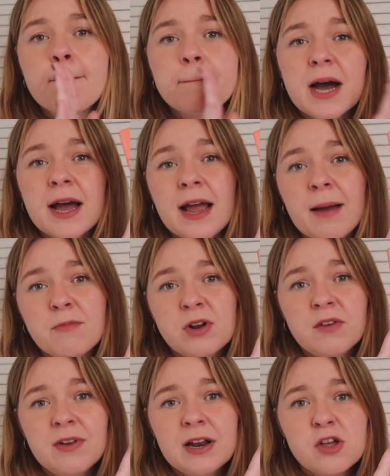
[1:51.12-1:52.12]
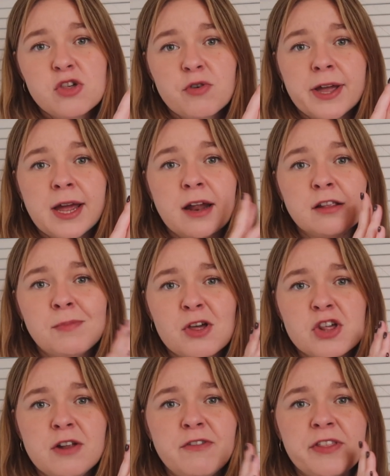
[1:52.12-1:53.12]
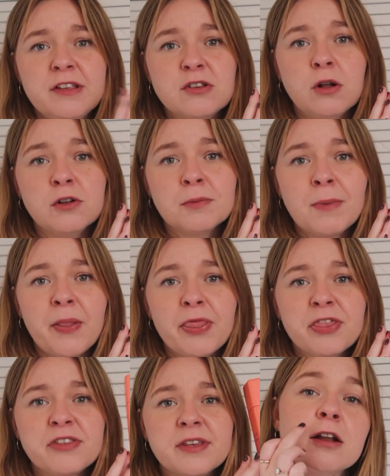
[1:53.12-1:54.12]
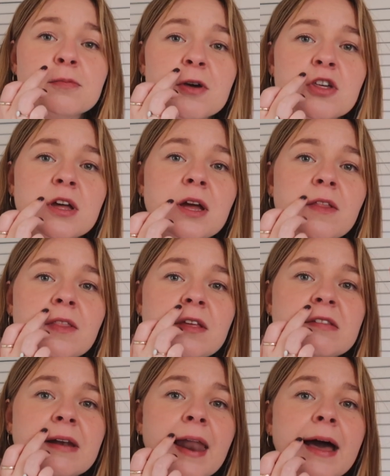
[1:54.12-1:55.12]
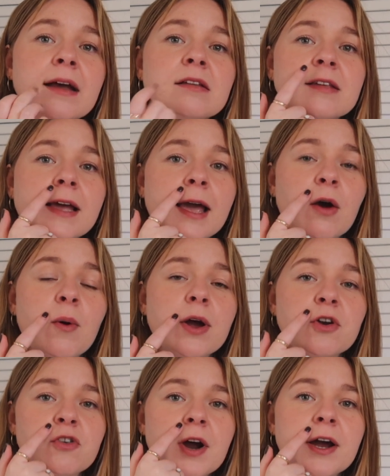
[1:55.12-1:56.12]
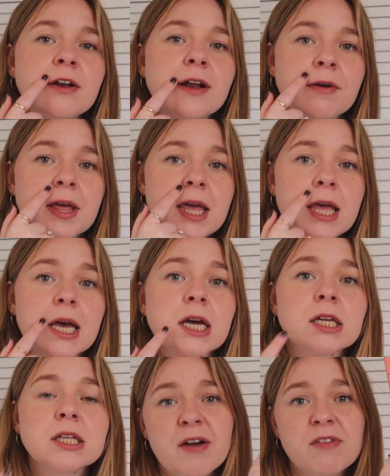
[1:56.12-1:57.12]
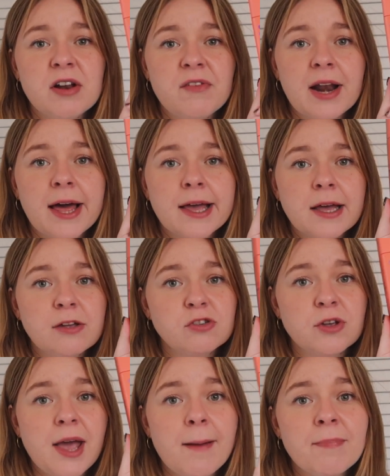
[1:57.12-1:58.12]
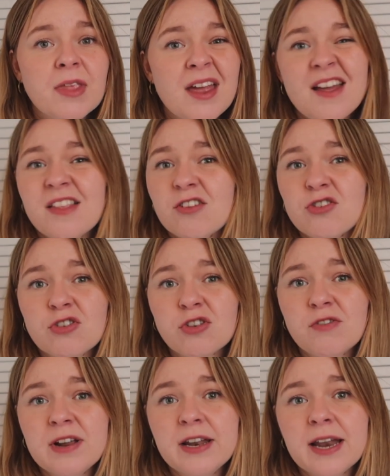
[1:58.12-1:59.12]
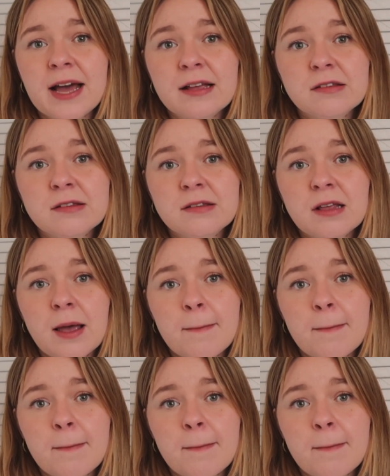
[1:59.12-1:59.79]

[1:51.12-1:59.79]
but I am really enjoying it, especially for these colder months, and especially in these lines I get quite dry down here. I really like it. So yeah, it's just a really nice